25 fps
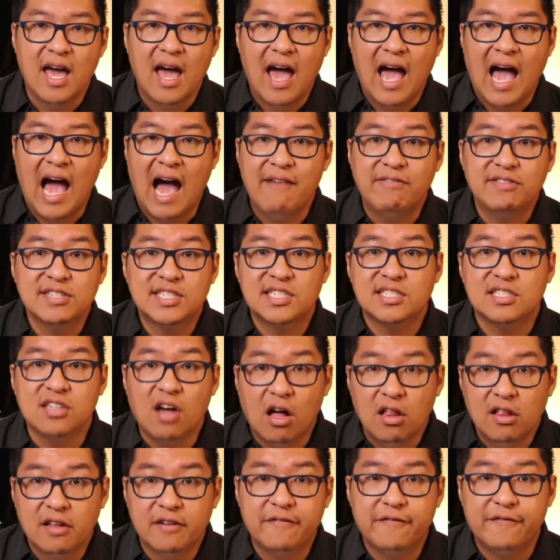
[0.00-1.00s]
Have a
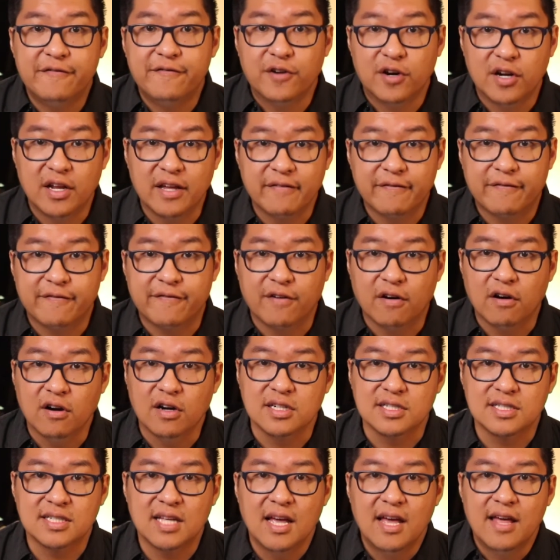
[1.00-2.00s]
solid footing
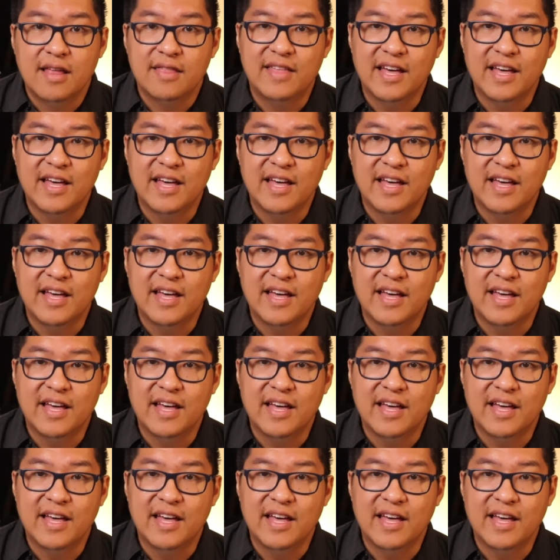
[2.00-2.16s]
first.